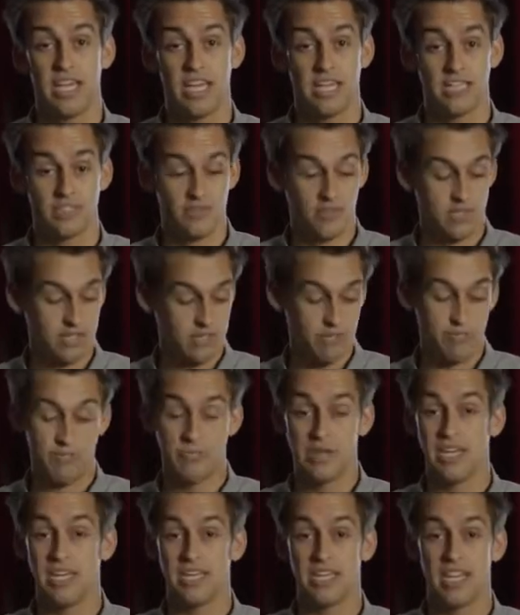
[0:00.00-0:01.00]
it's going to
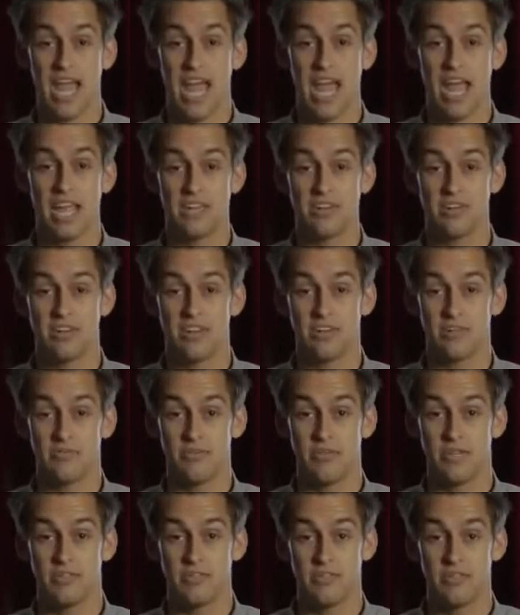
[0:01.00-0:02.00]
bend at your
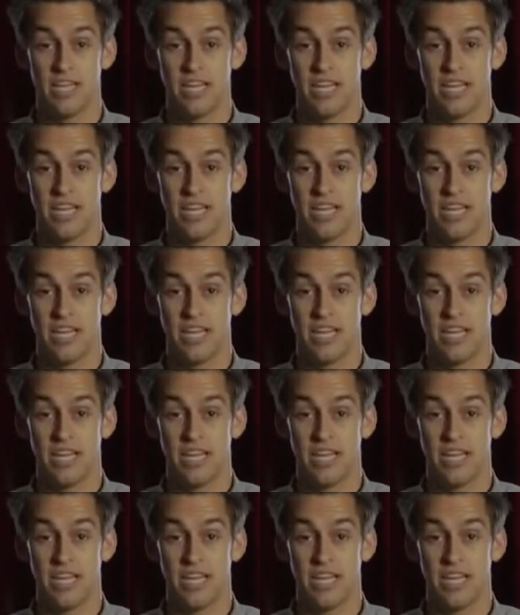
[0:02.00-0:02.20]
elbow,